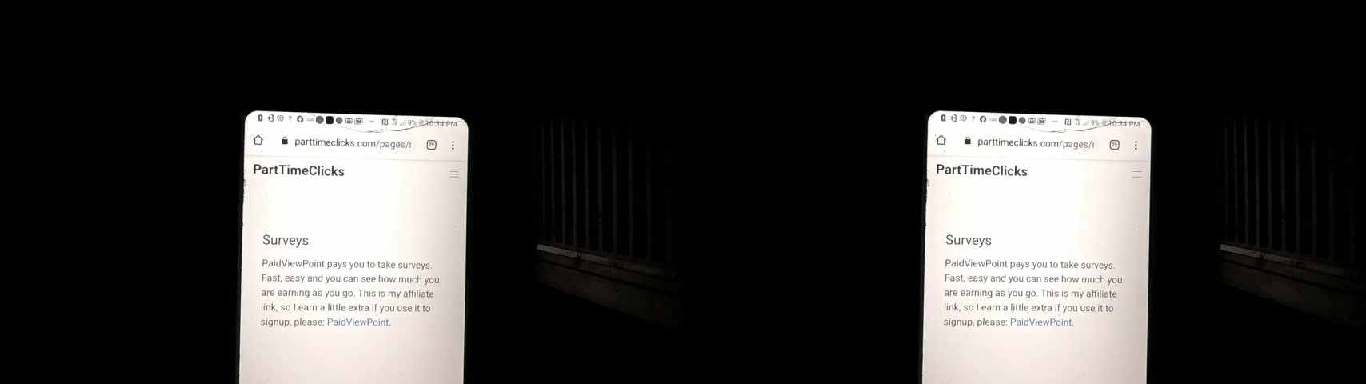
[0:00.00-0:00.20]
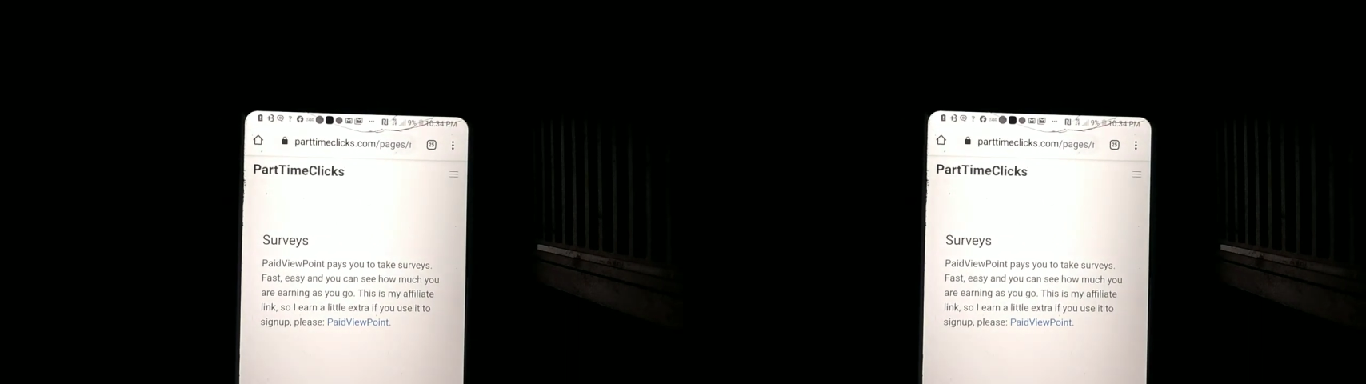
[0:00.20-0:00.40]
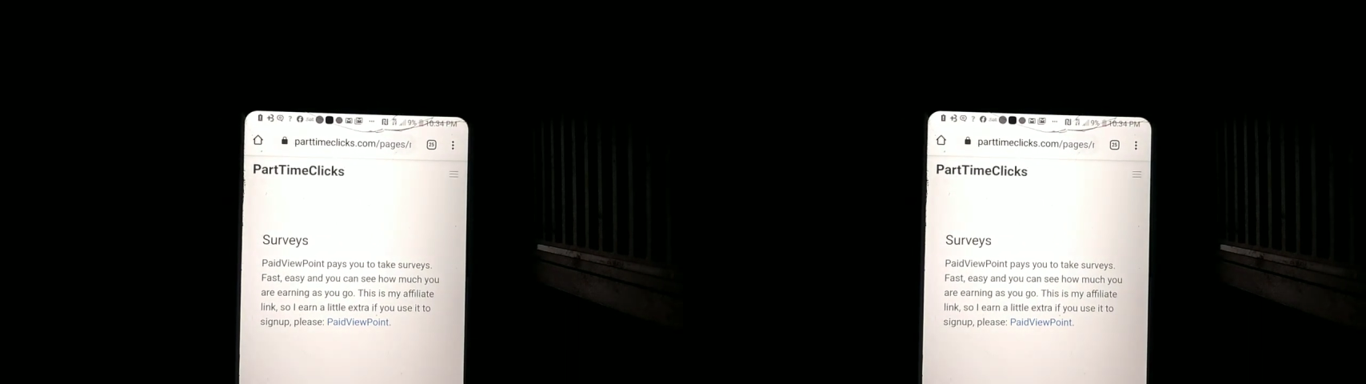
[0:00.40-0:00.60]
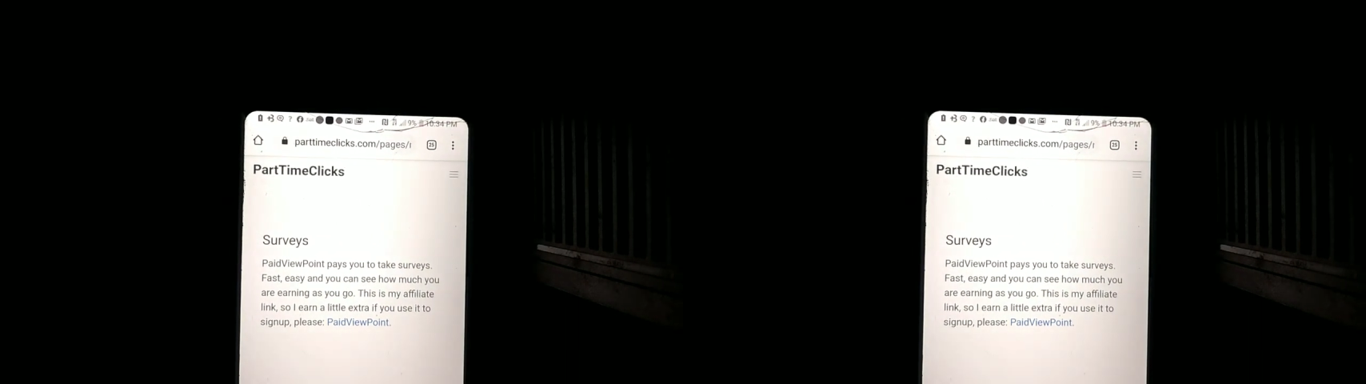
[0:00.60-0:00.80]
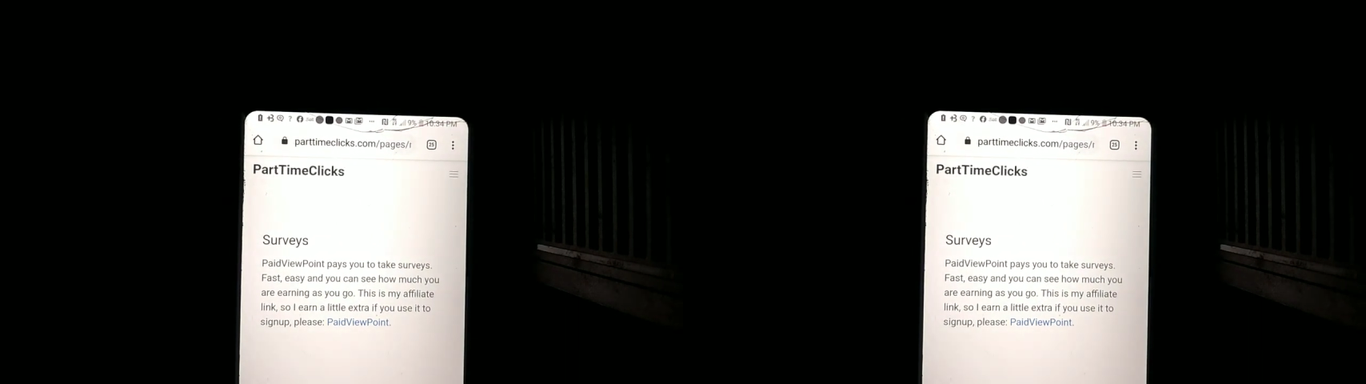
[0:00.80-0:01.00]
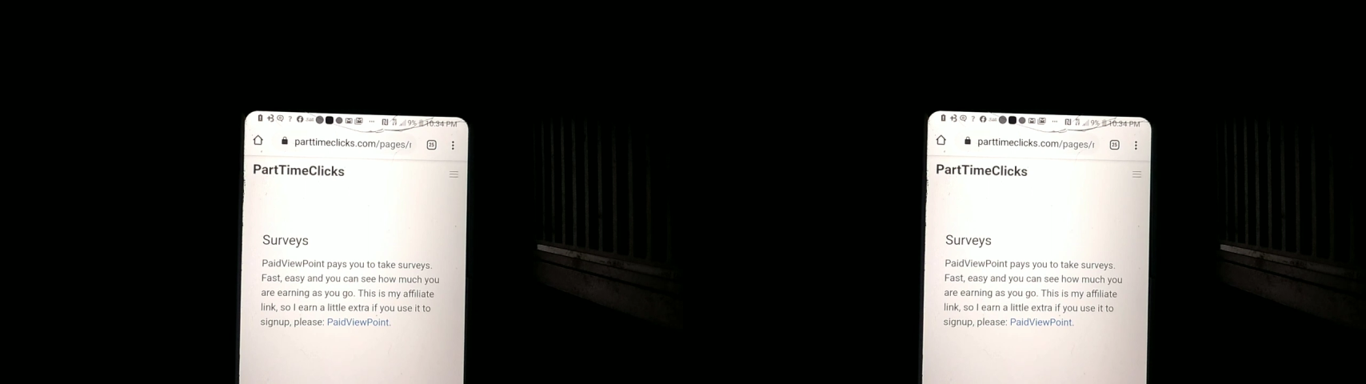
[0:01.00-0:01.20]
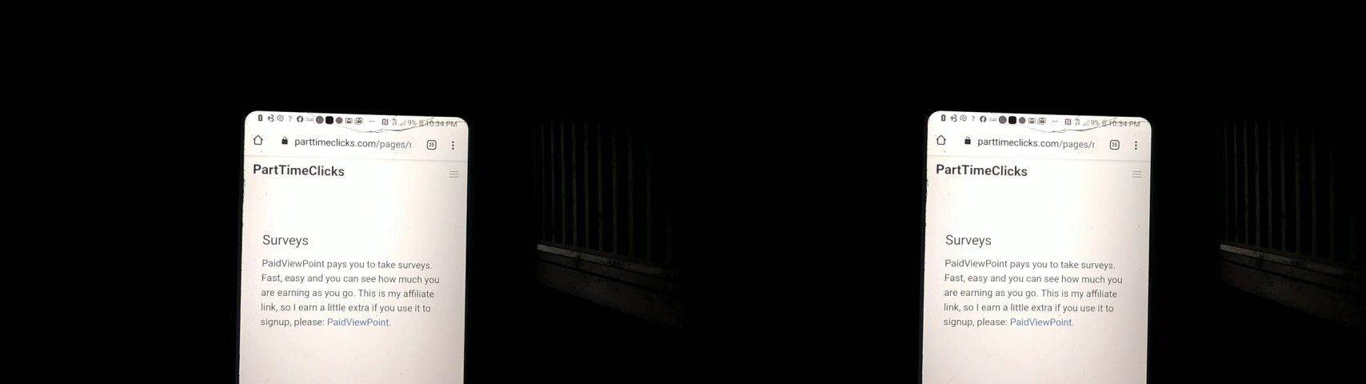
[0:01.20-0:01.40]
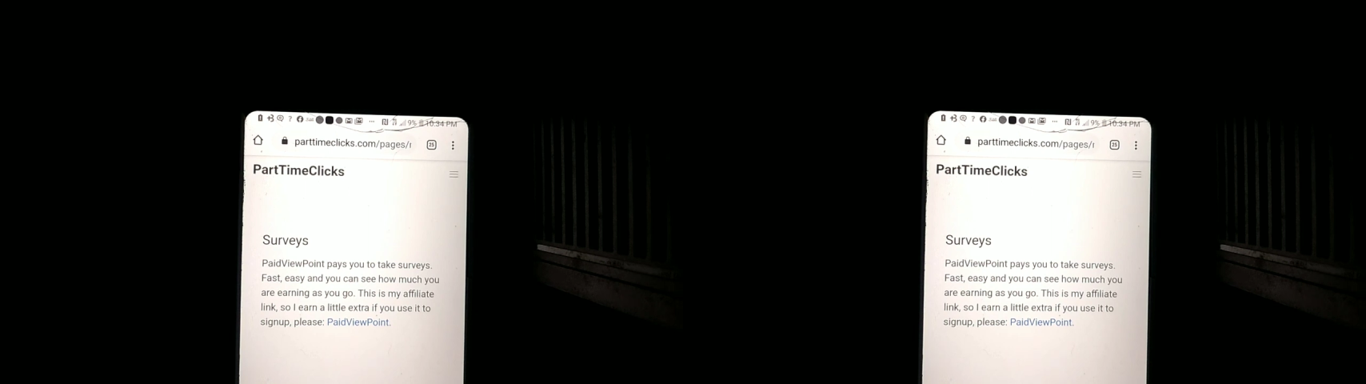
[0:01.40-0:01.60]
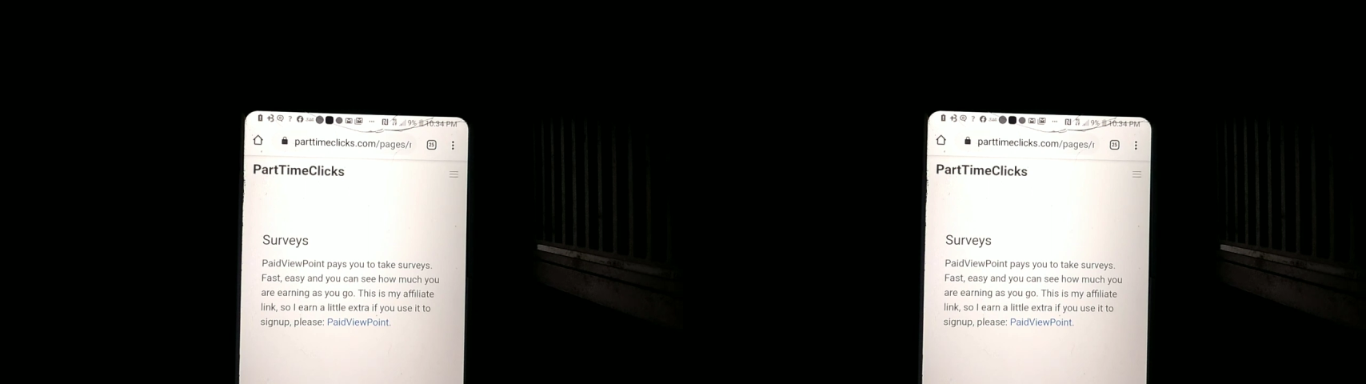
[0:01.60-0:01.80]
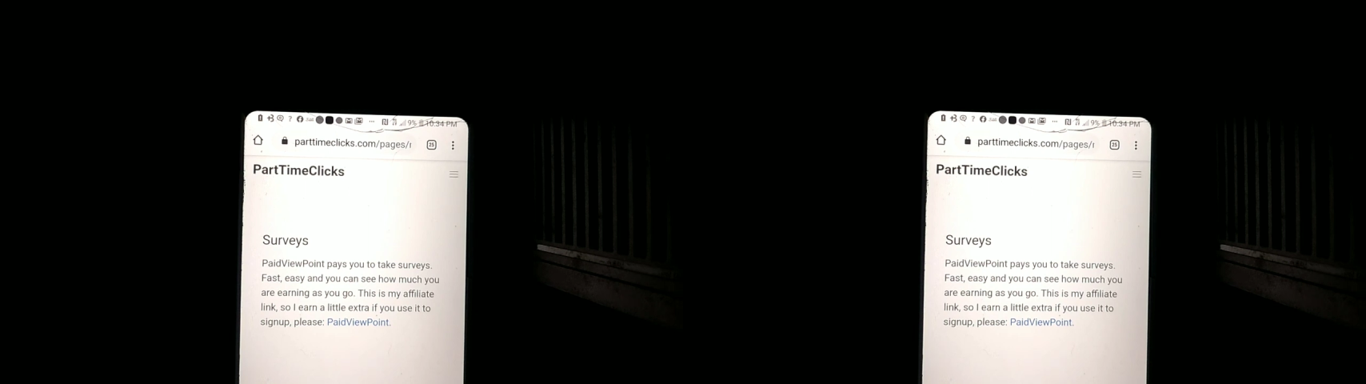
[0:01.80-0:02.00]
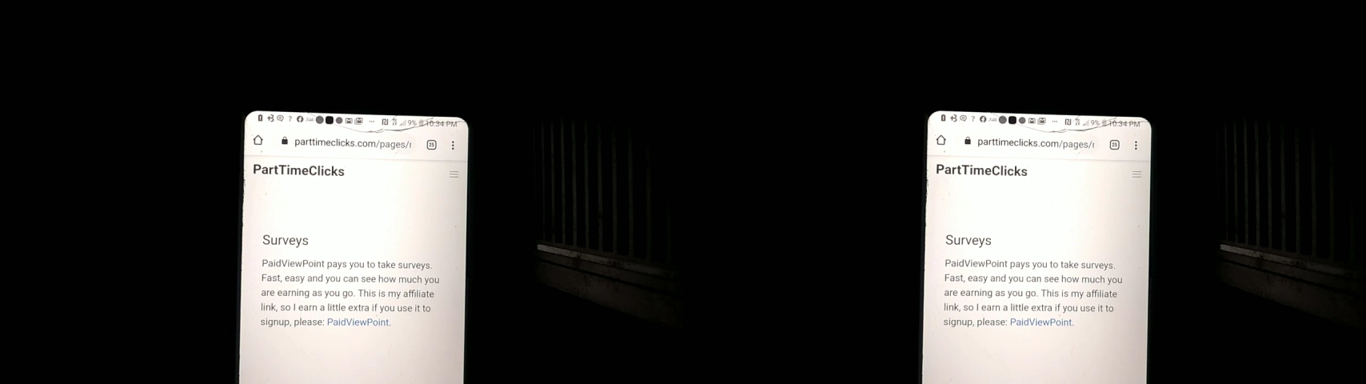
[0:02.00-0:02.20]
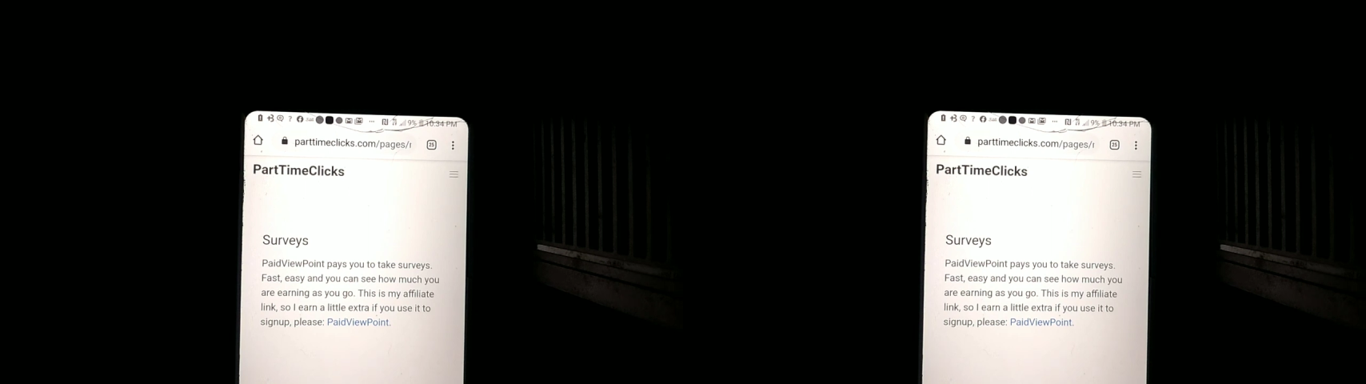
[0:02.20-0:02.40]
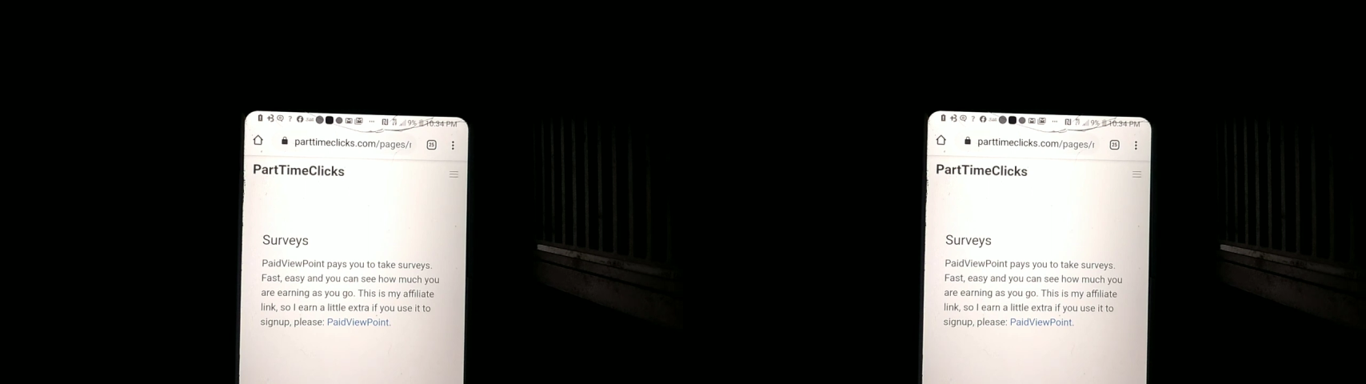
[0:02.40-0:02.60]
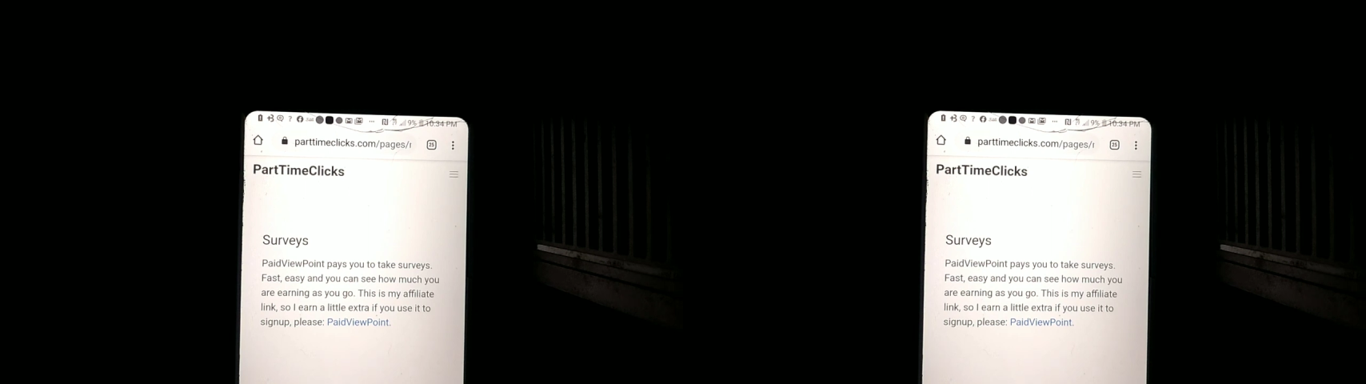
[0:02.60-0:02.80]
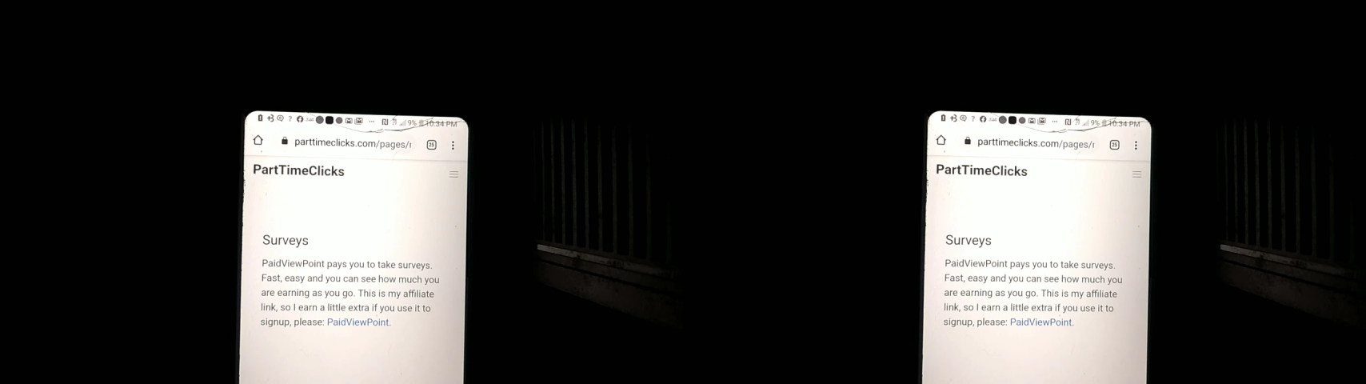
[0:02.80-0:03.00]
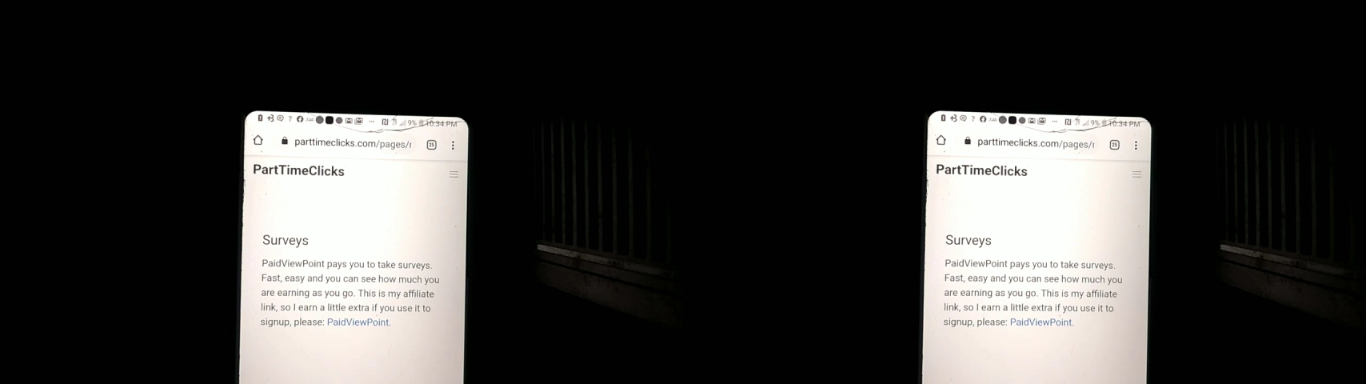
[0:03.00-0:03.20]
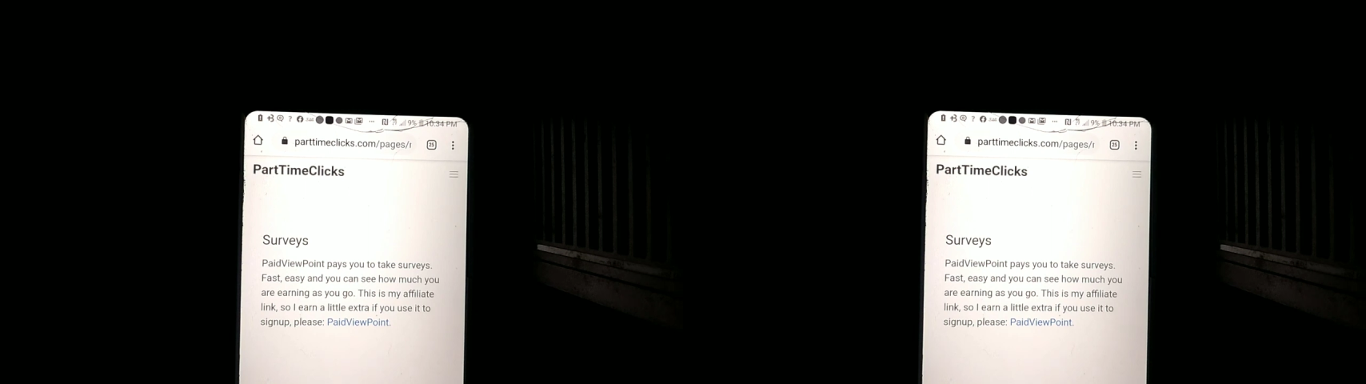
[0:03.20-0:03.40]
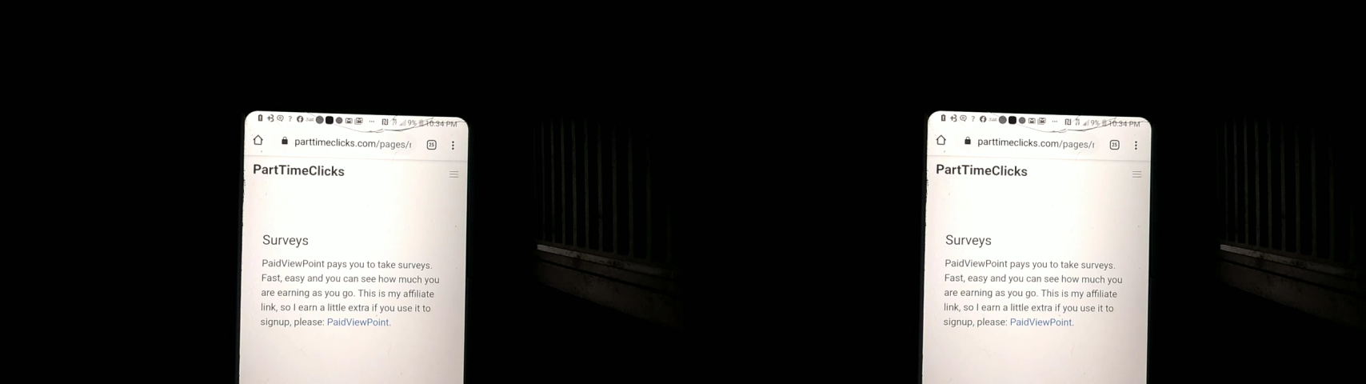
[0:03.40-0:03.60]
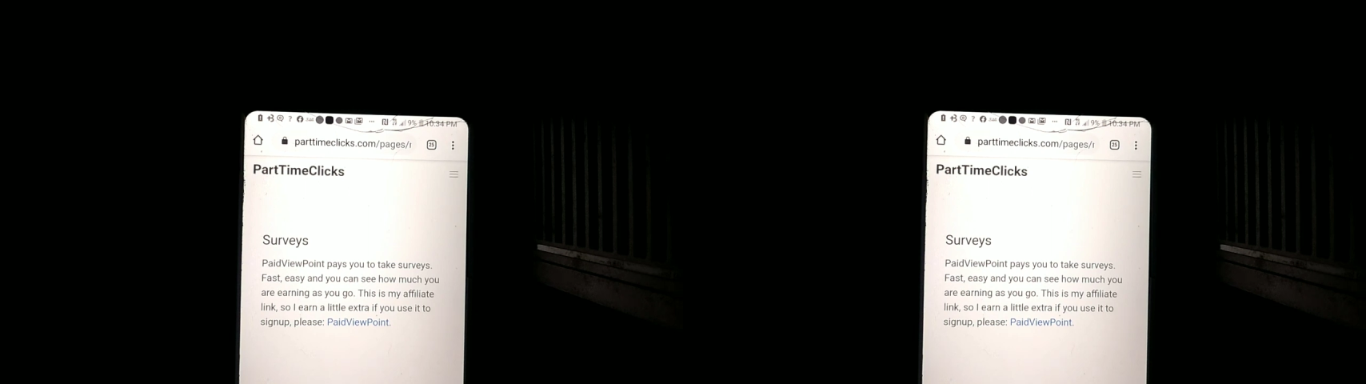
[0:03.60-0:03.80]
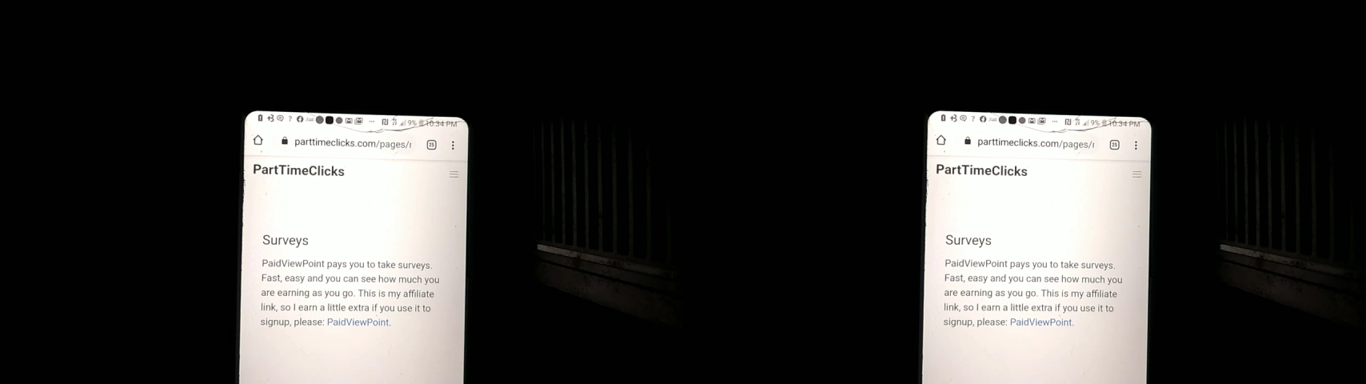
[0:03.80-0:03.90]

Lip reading: Nobody's mouth can be seen.